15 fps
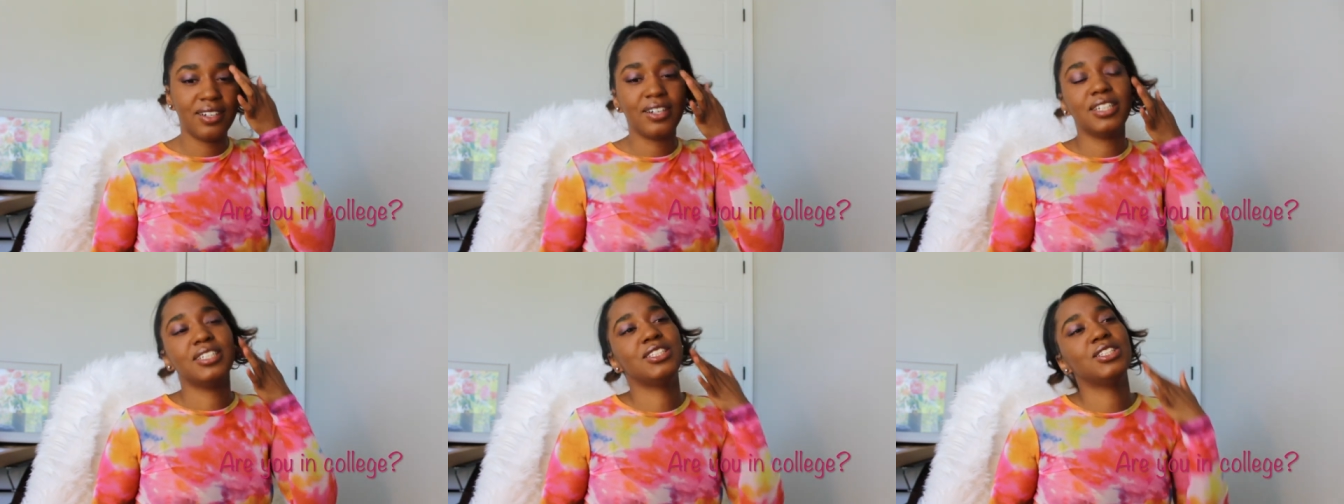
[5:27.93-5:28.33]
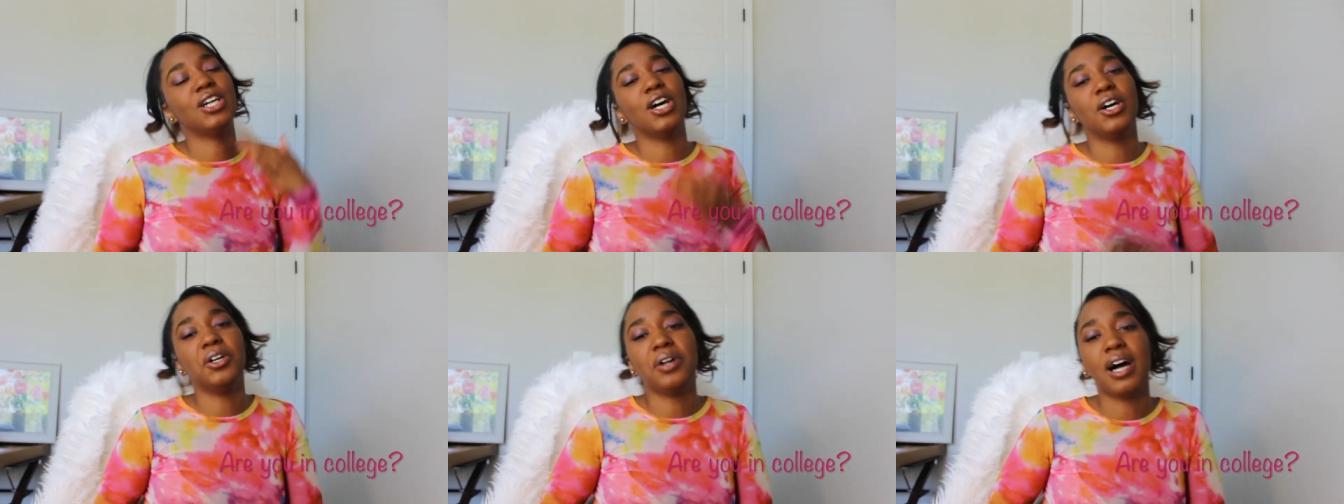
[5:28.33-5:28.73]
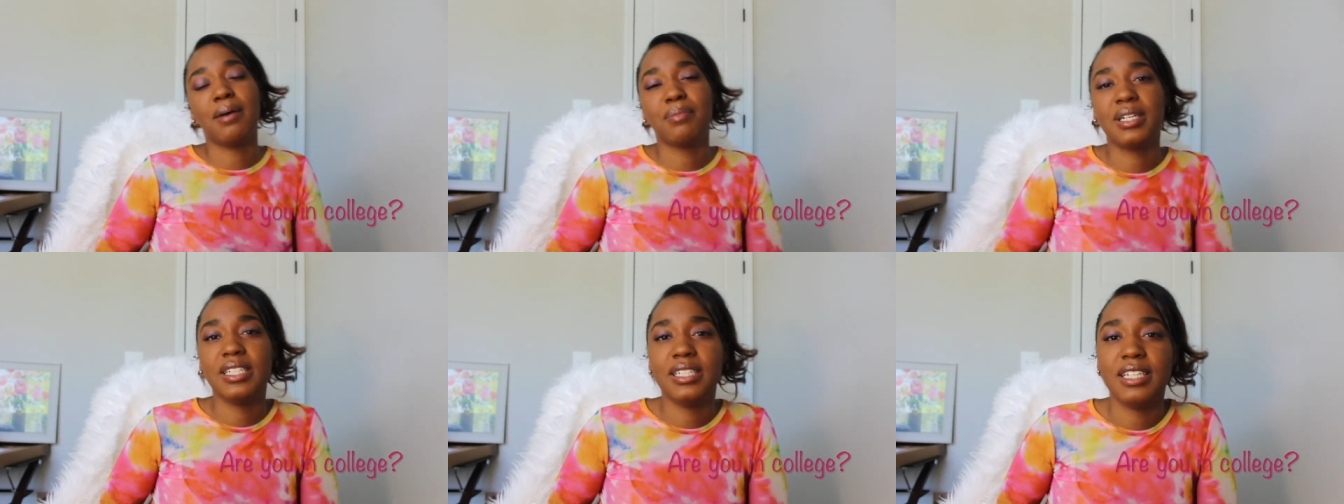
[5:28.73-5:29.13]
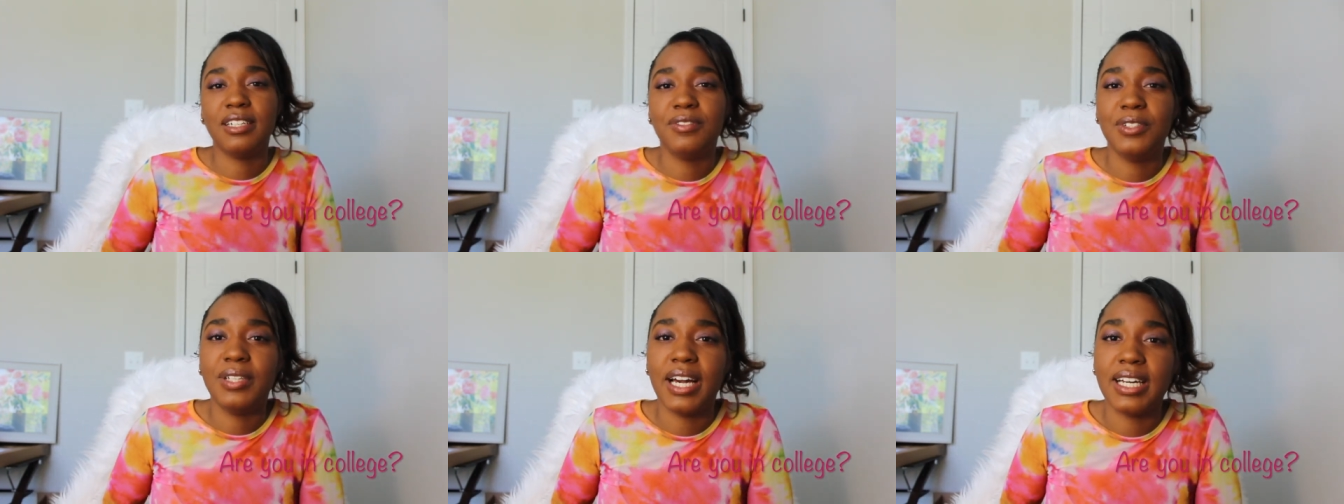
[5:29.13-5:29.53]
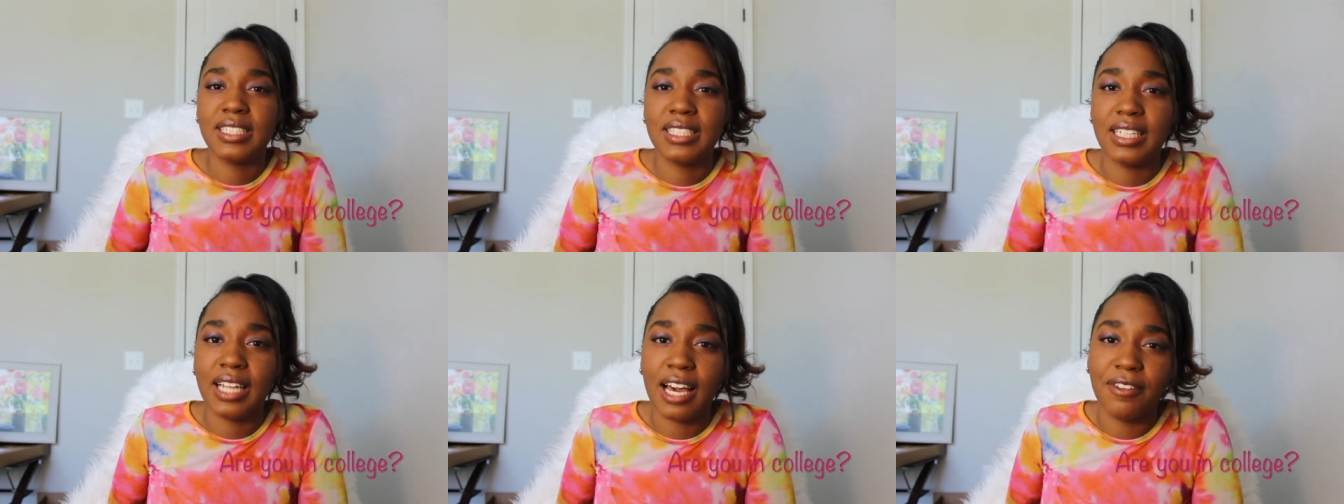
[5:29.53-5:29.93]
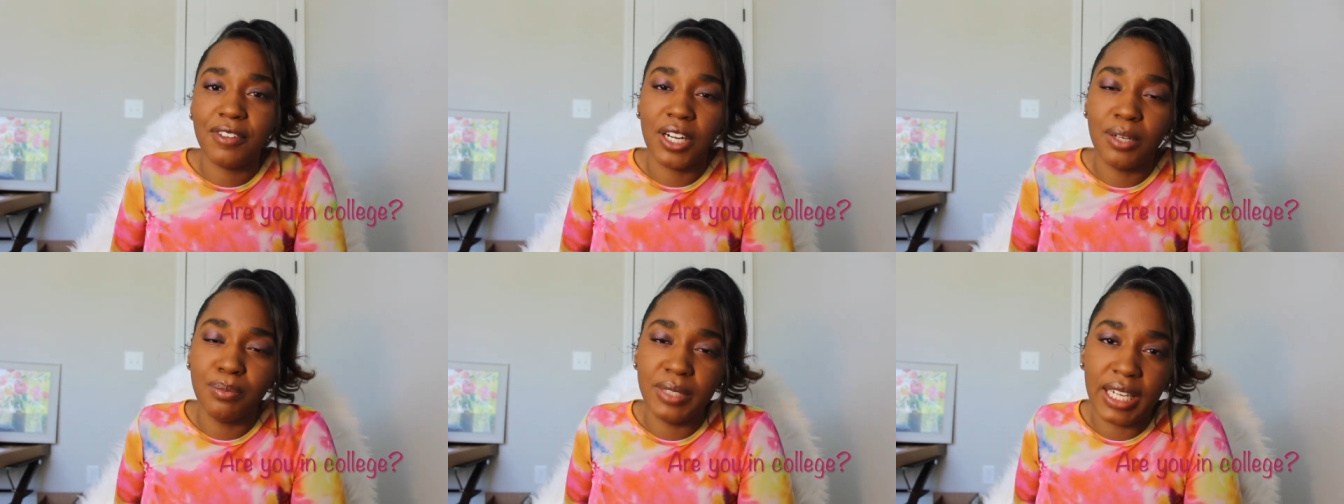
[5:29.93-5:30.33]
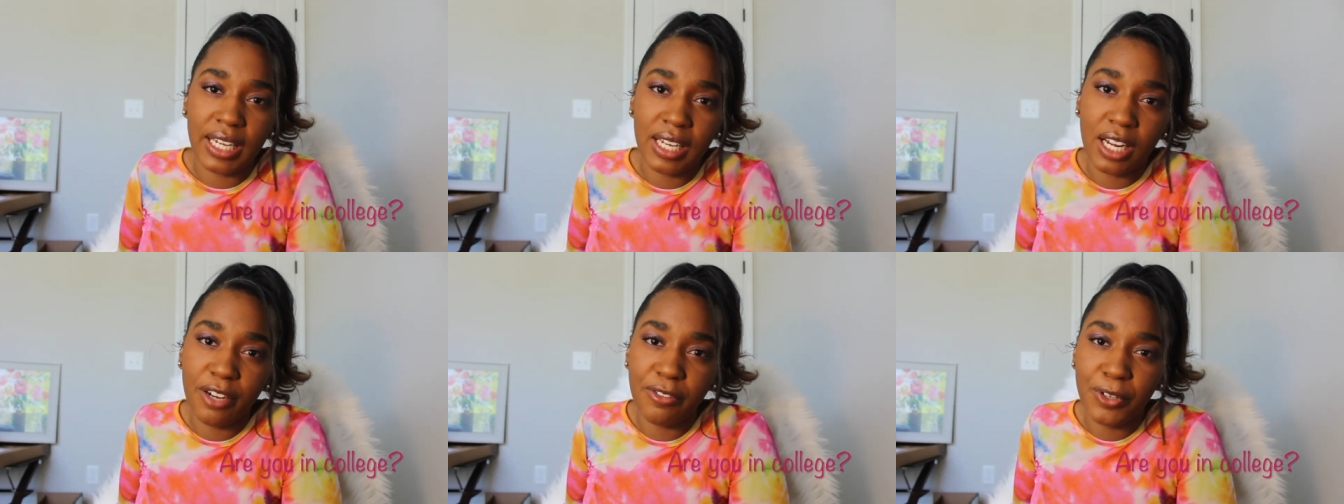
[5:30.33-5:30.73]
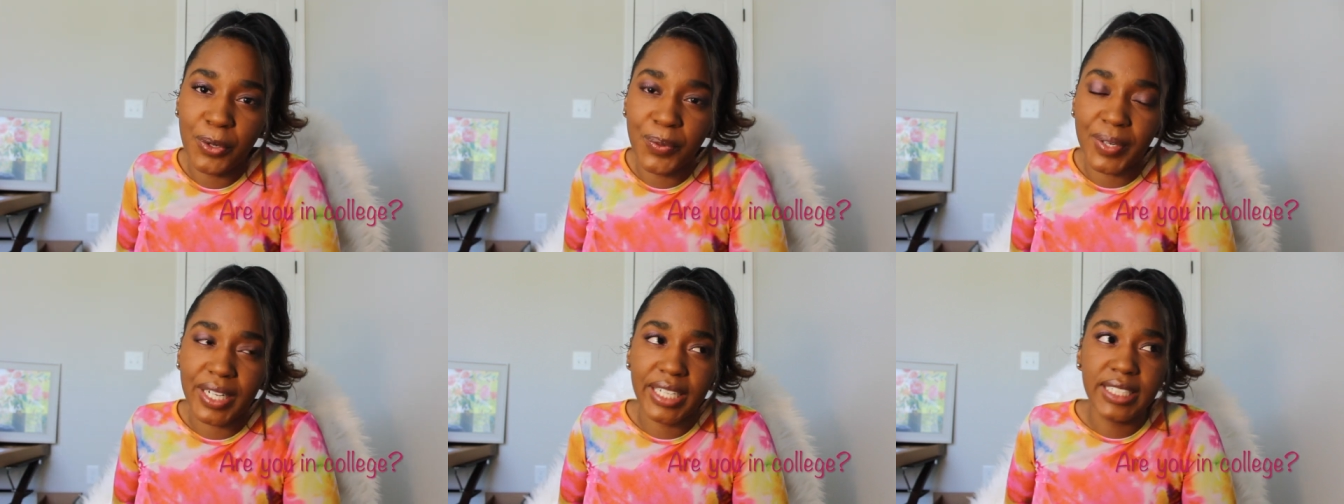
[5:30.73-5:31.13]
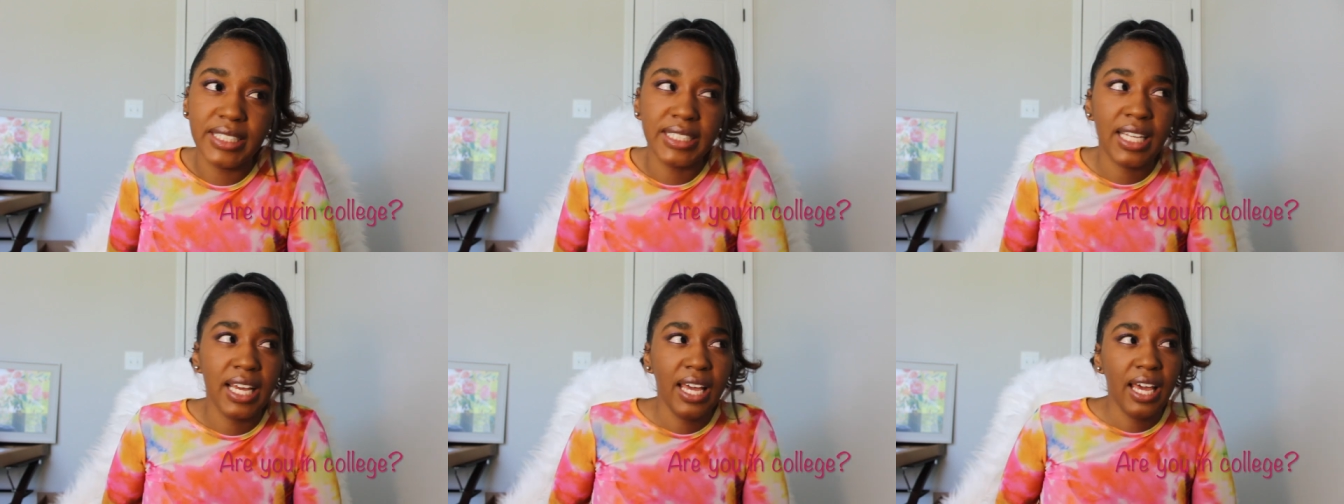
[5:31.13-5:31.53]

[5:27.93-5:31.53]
or so, I'm gonna give you guys a life update, of course.